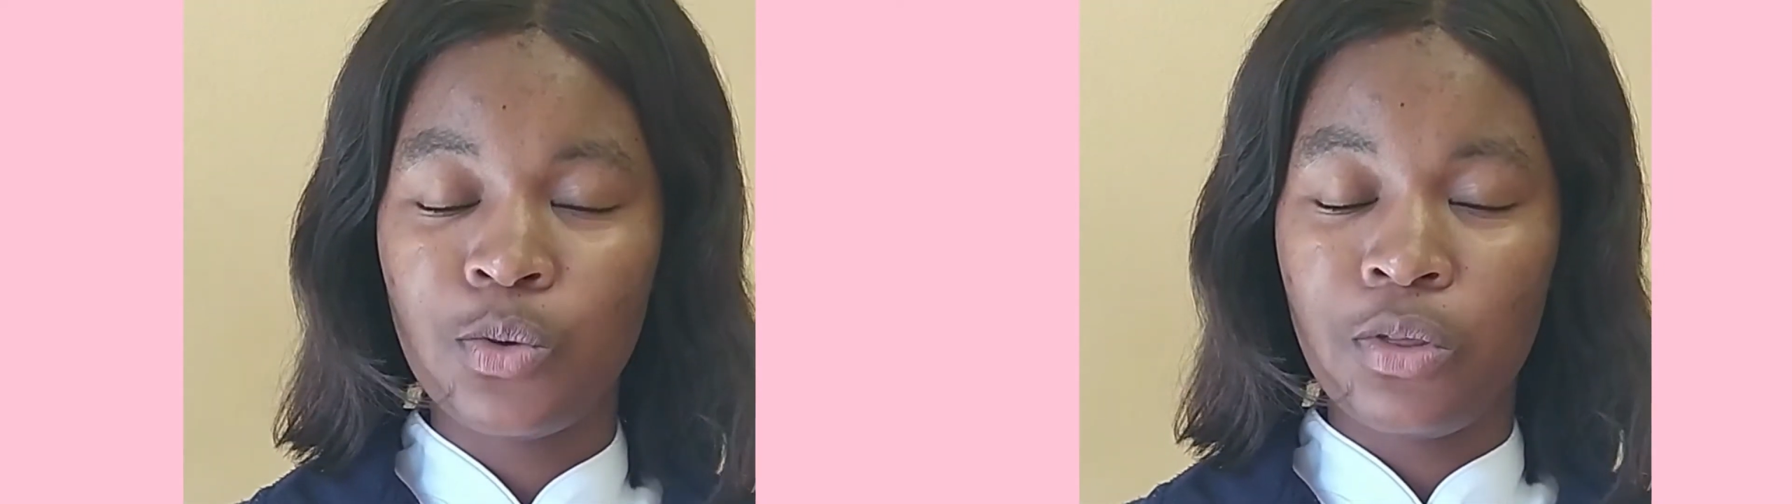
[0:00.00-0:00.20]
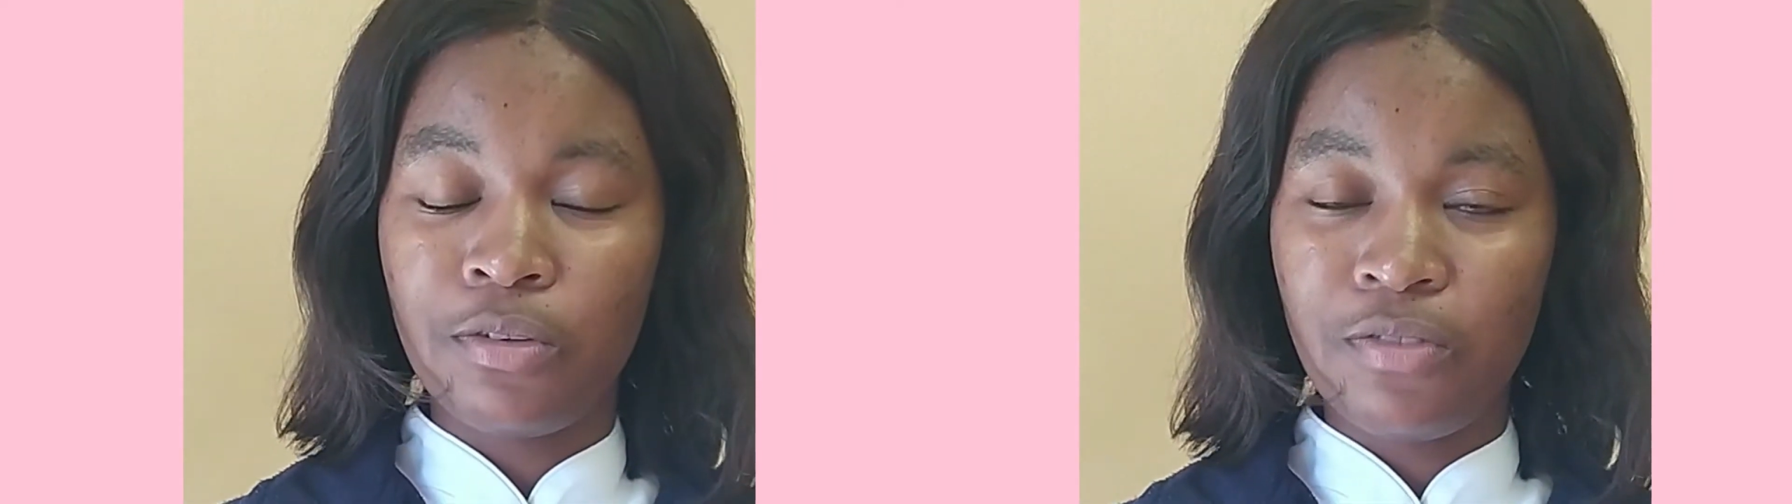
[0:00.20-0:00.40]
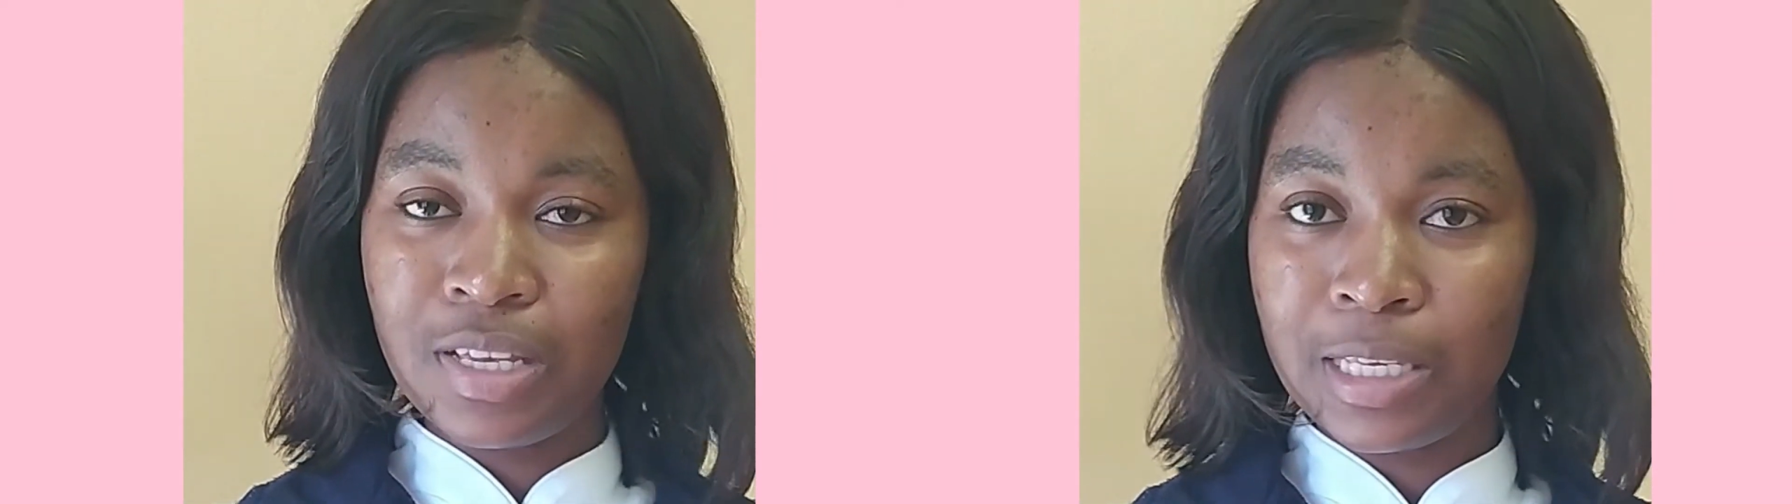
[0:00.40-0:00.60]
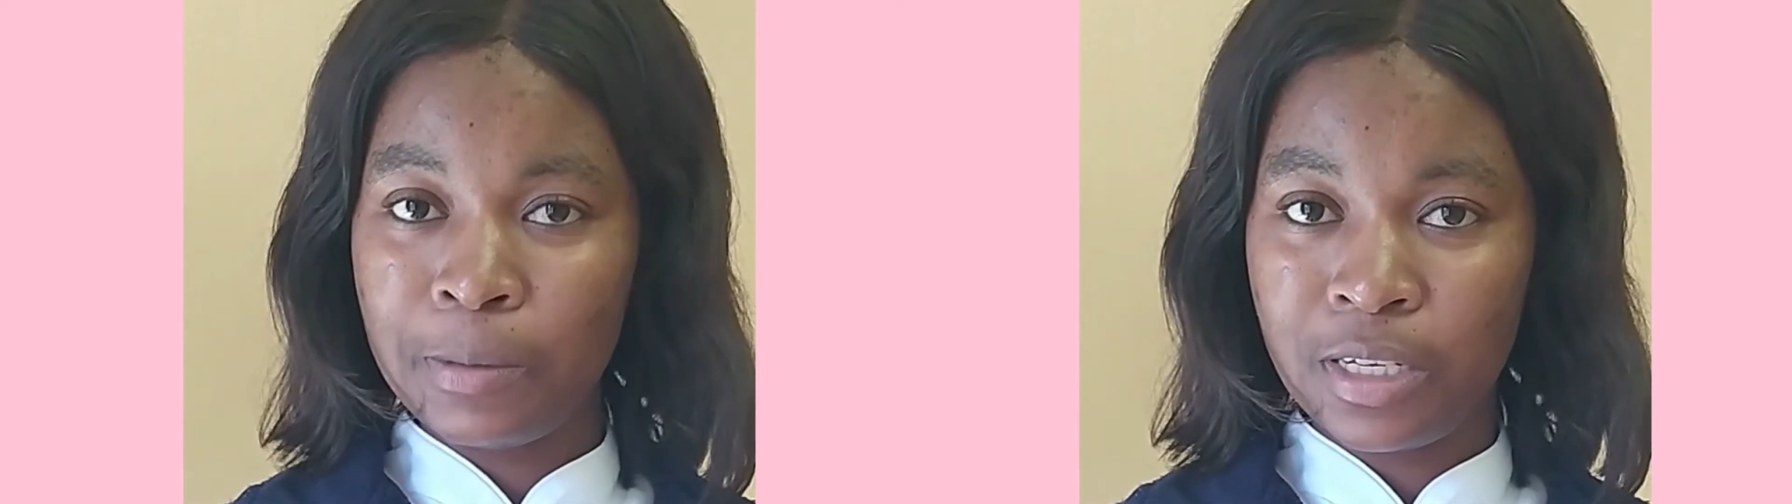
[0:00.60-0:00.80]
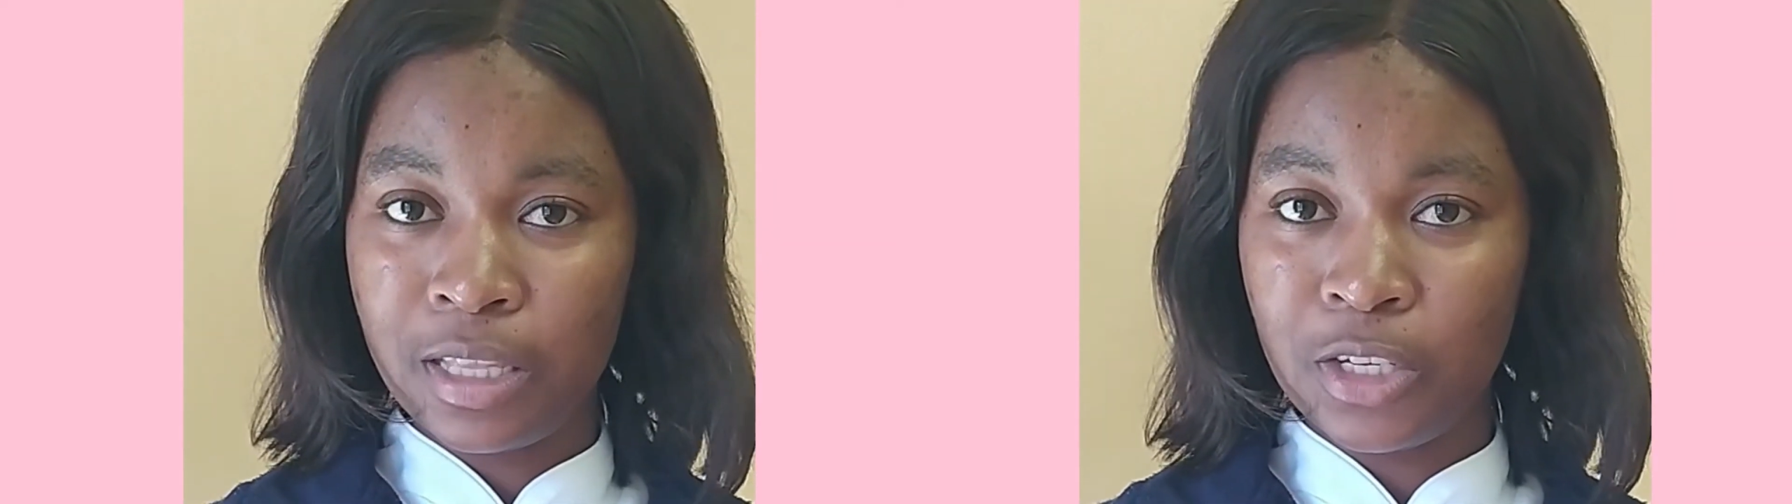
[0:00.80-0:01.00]
So the first
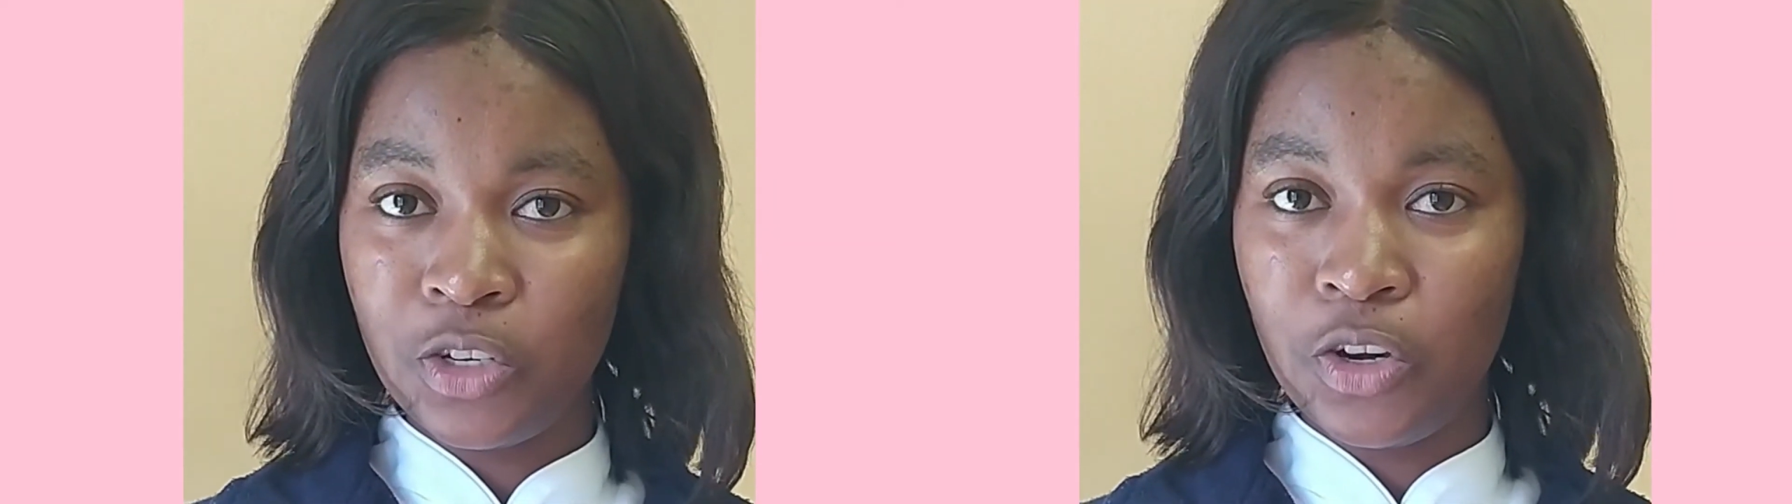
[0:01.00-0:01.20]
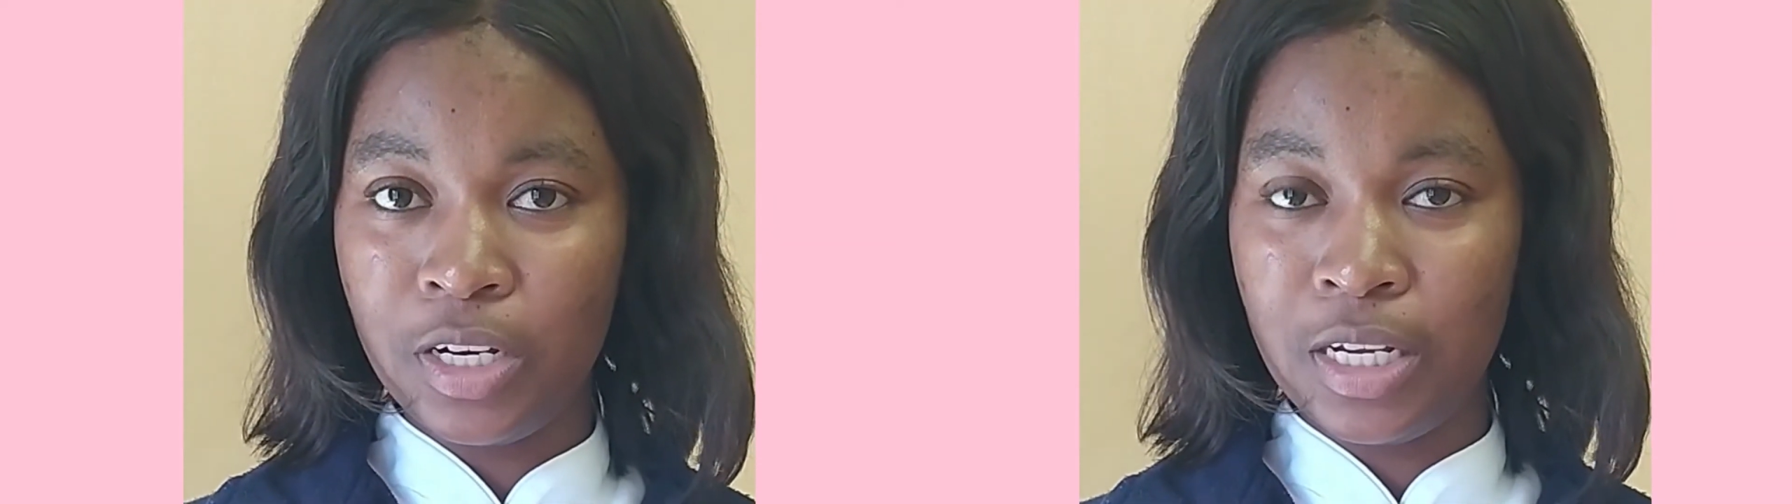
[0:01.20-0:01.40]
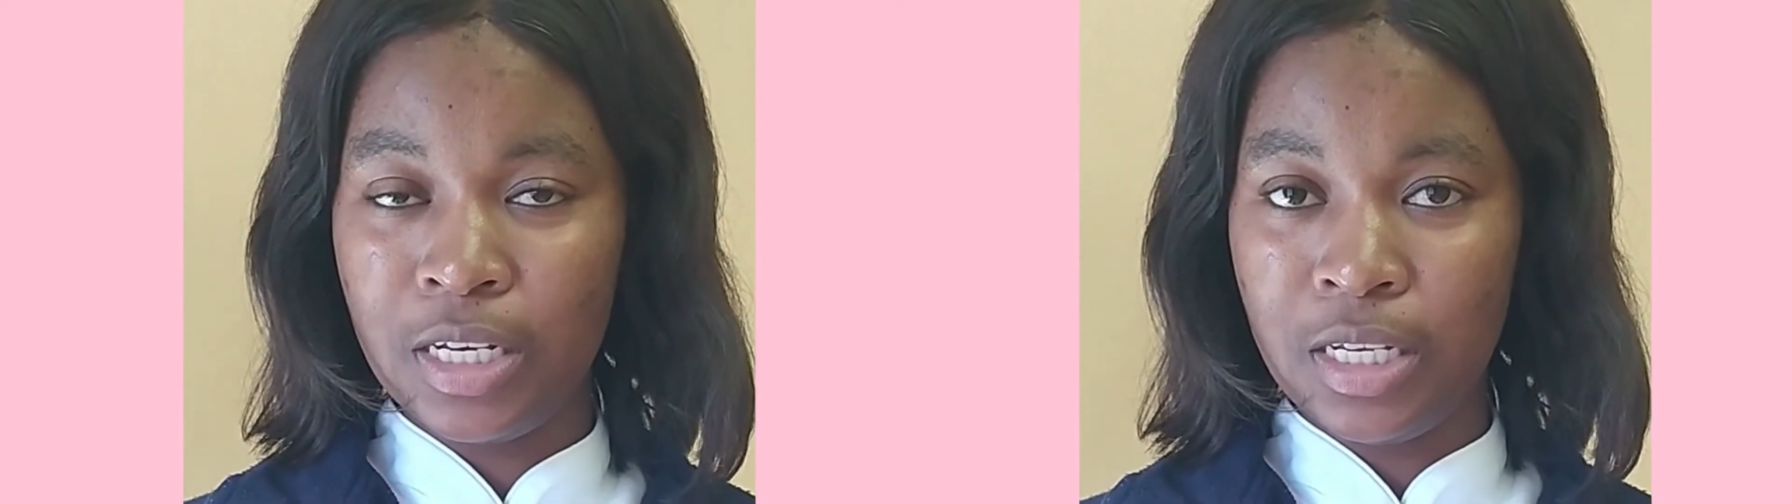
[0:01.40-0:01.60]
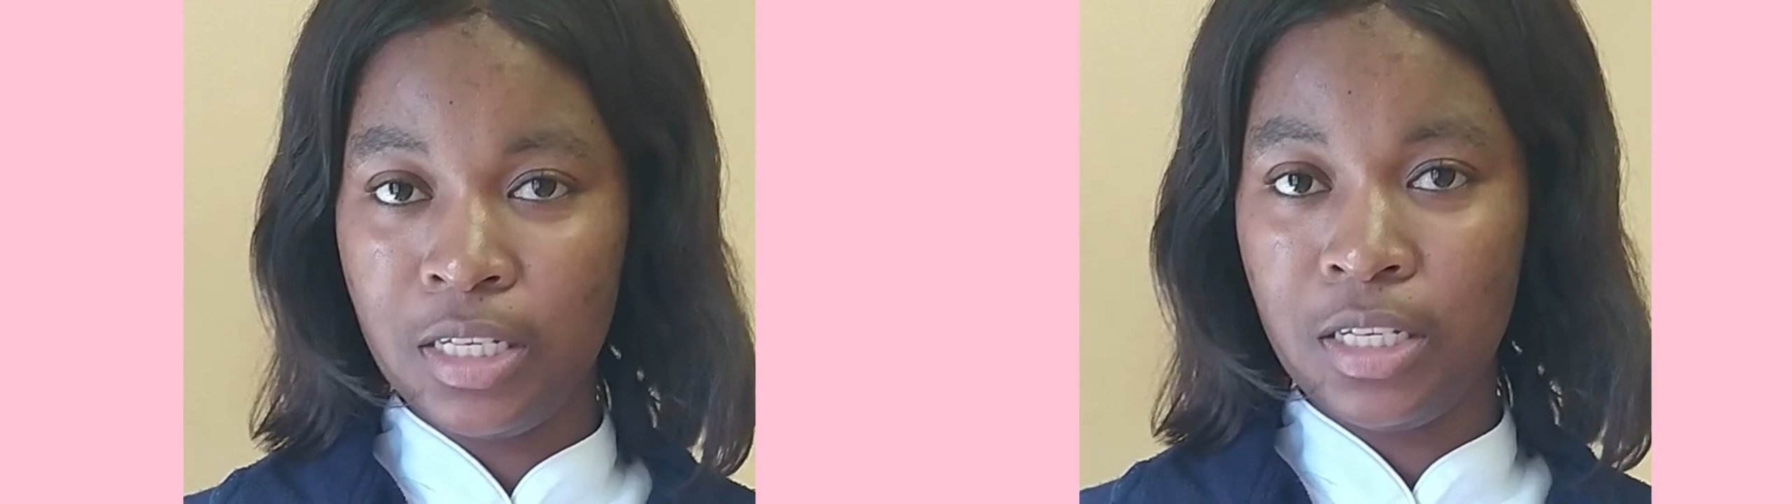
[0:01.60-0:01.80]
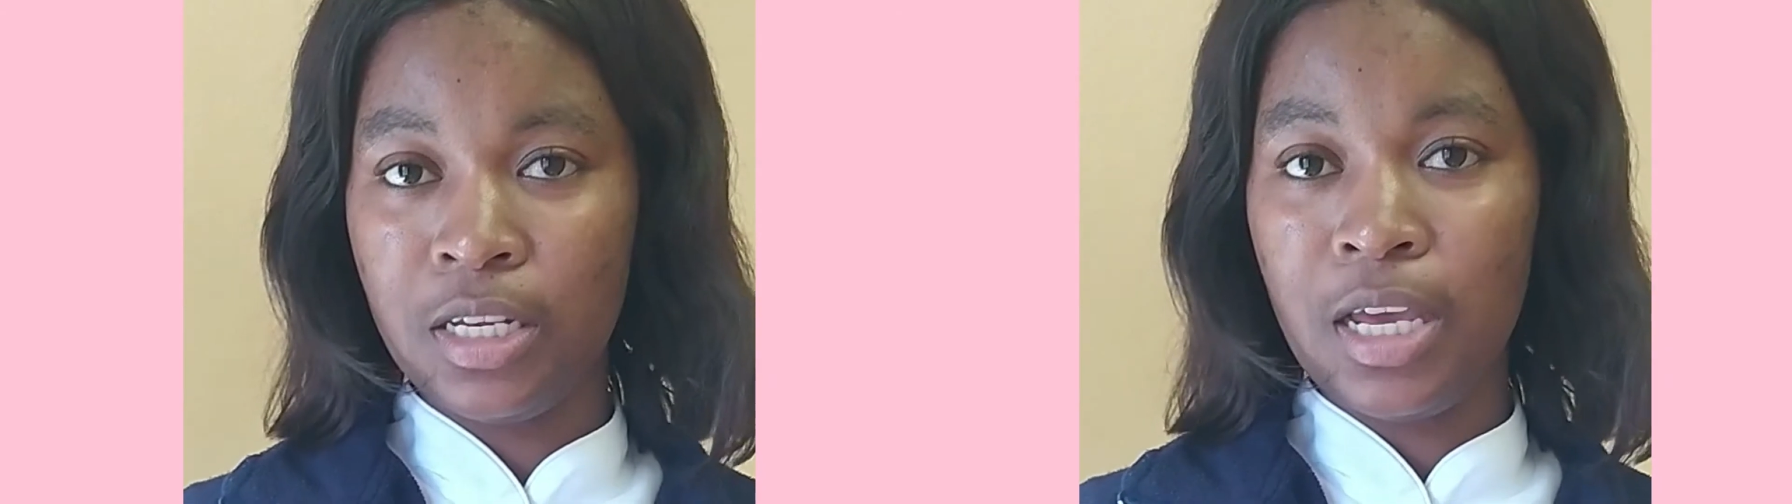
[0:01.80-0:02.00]
subject that you're going to
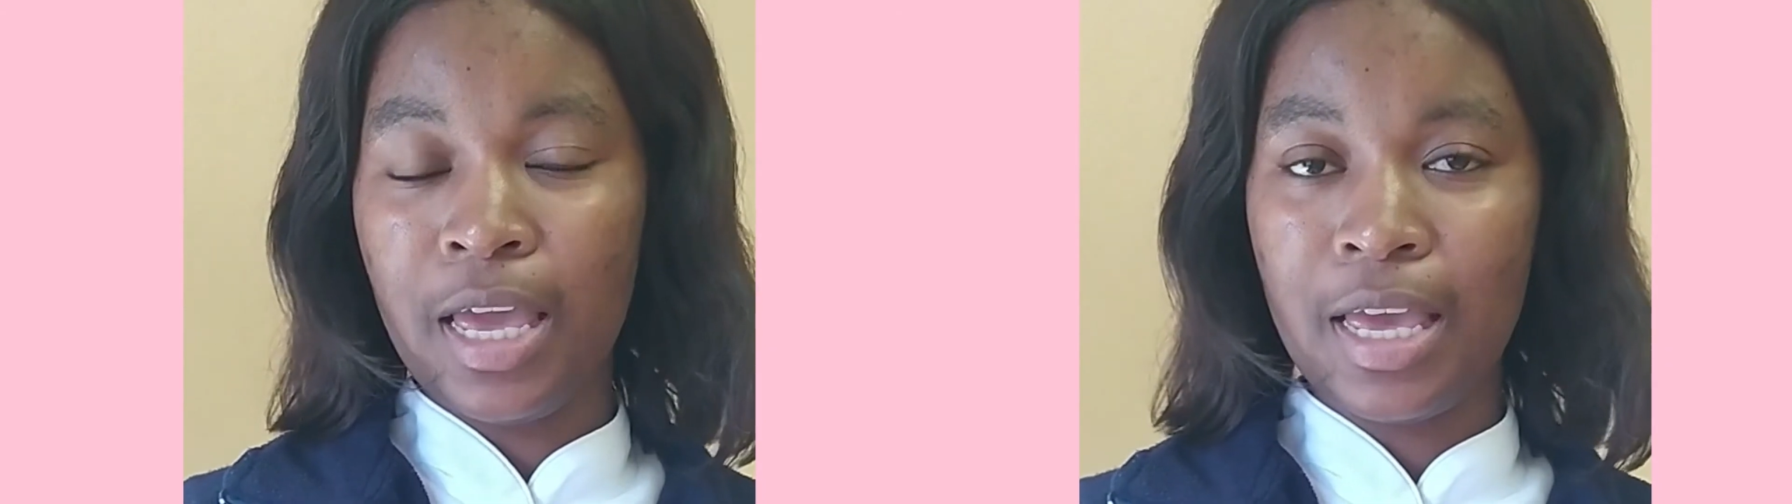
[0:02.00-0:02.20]
need